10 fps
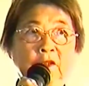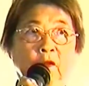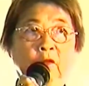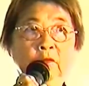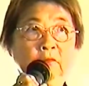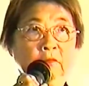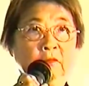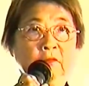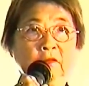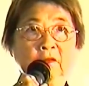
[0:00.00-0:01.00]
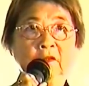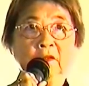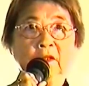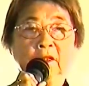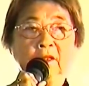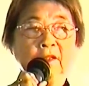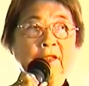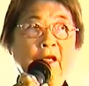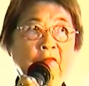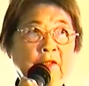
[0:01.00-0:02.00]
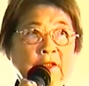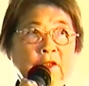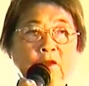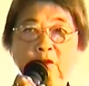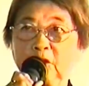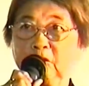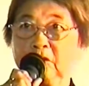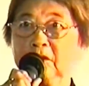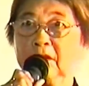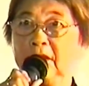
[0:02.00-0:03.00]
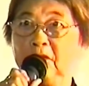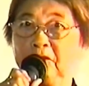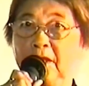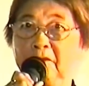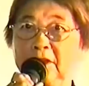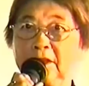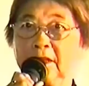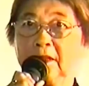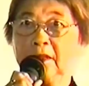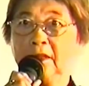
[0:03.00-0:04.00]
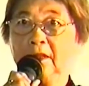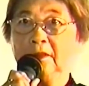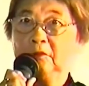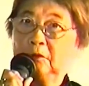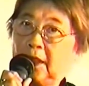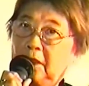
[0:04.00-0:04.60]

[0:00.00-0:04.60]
So that was sort of, if I was uh,